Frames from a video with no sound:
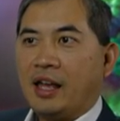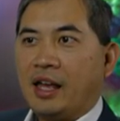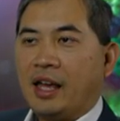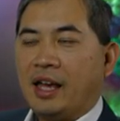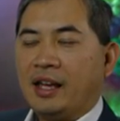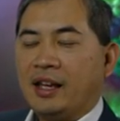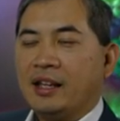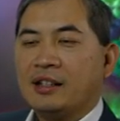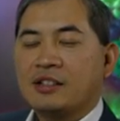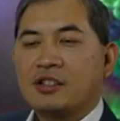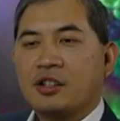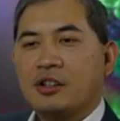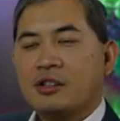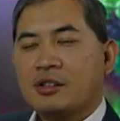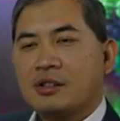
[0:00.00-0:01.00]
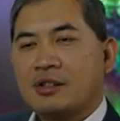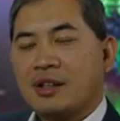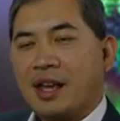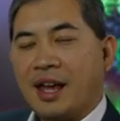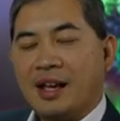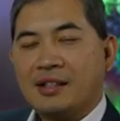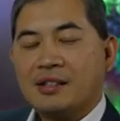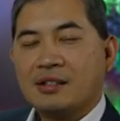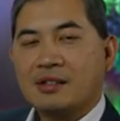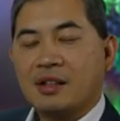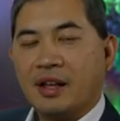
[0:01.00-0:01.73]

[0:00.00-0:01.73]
in certain cases,